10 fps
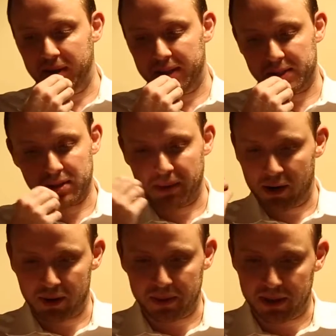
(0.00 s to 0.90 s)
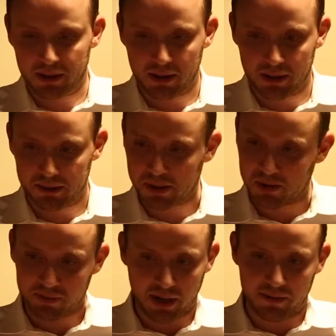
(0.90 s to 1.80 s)
But somehow I'm here,
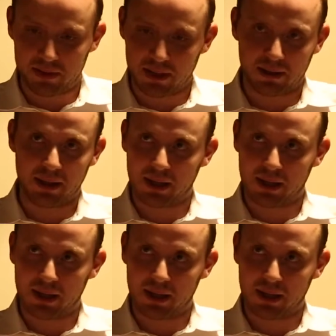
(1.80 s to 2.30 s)
survived it.